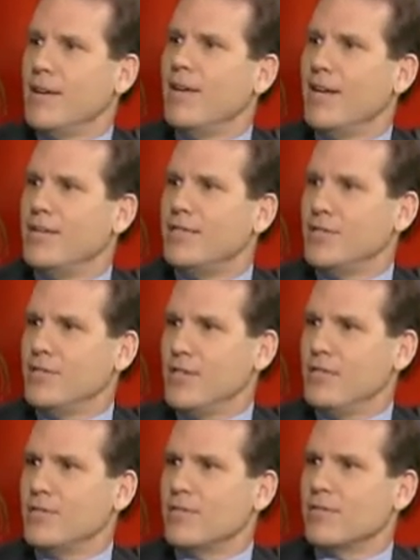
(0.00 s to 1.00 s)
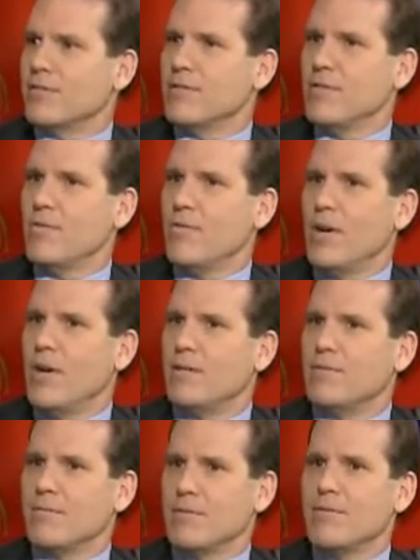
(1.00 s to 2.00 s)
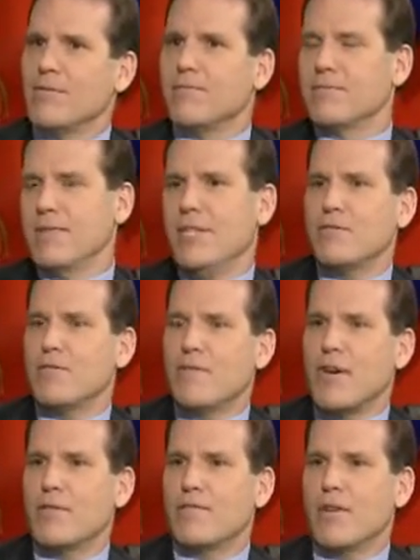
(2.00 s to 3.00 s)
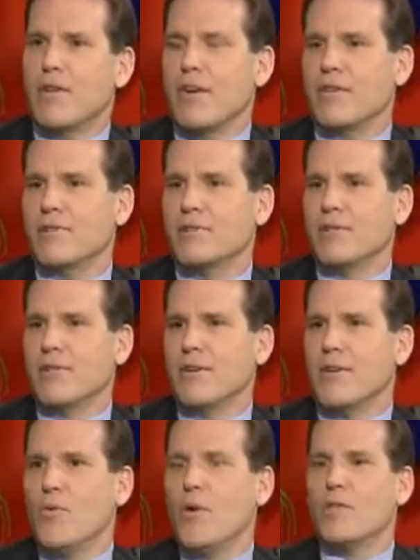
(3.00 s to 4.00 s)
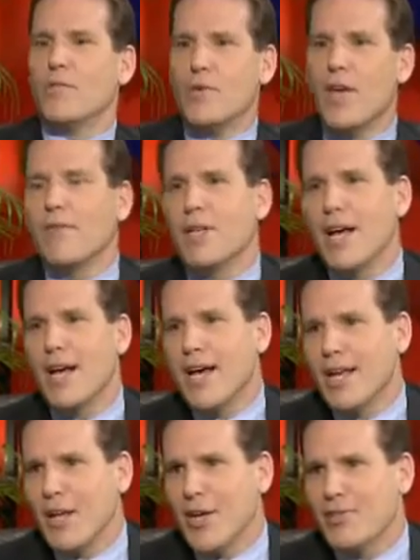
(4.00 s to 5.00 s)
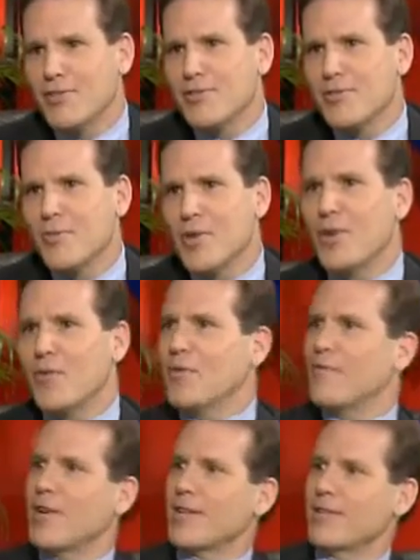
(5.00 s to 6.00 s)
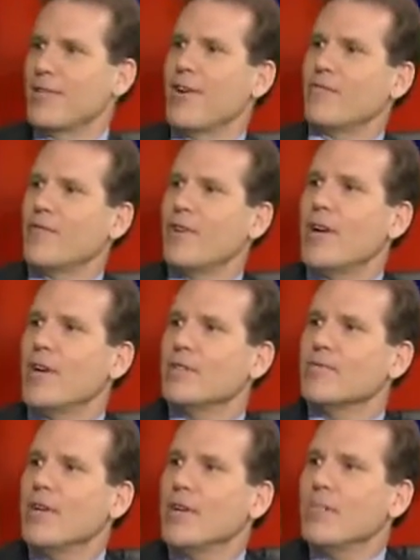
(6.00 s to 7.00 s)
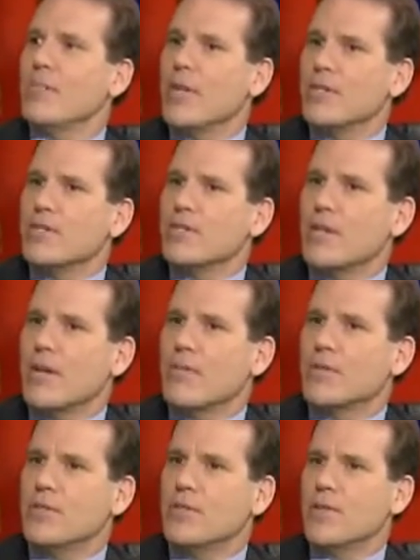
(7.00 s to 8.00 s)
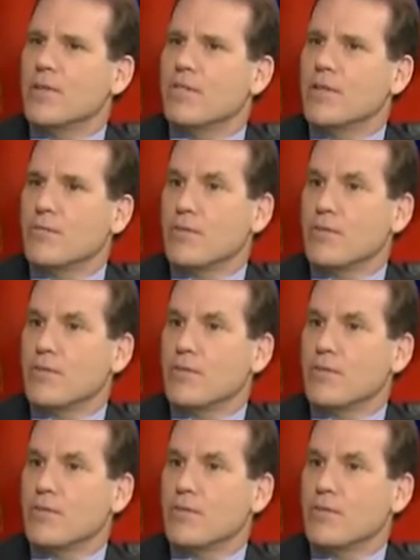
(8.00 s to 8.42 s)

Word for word: in Jesus. Mm -hmm. Well, he's the father of lies. Well, if we have a lie in us, we don't reflect the heart of Christ. Plus, it's an opportunity. It